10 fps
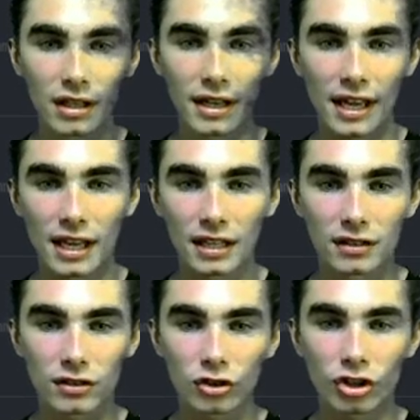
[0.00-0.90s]

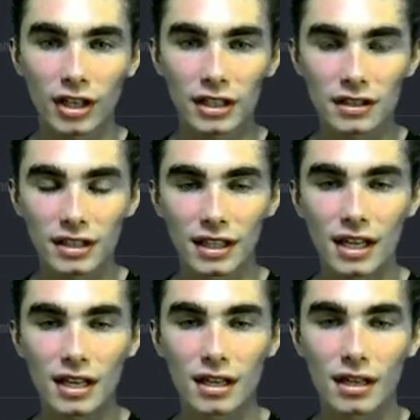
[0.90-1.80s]
and trying to
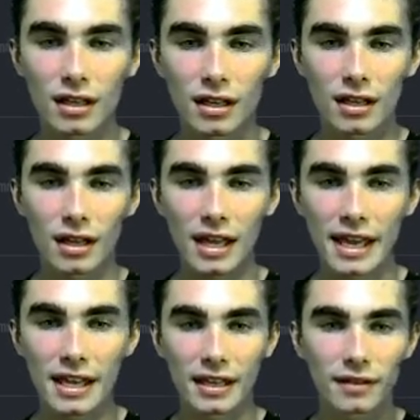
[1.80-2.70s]
get
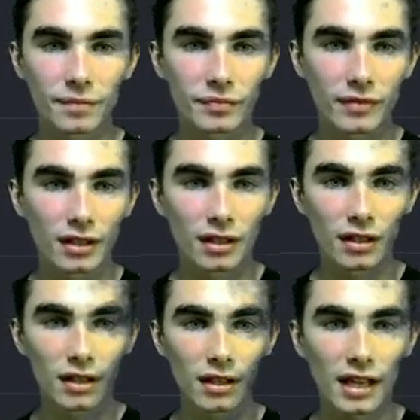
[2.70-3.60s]
a
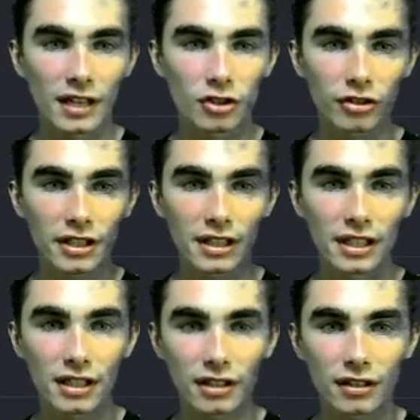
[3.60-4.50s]
entry in
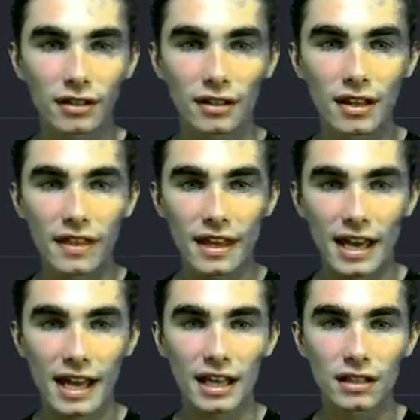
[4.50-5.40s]
here that
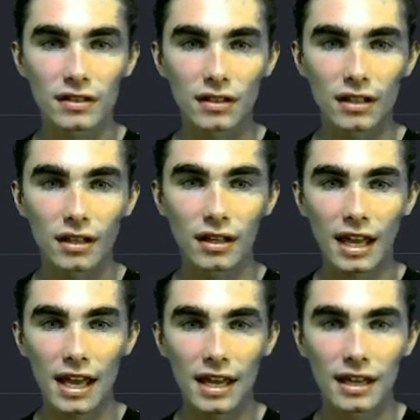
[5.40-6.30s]
has
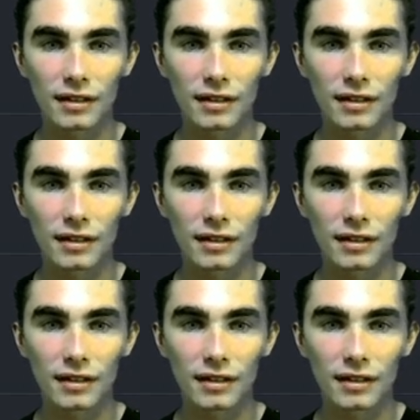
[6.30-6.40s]
a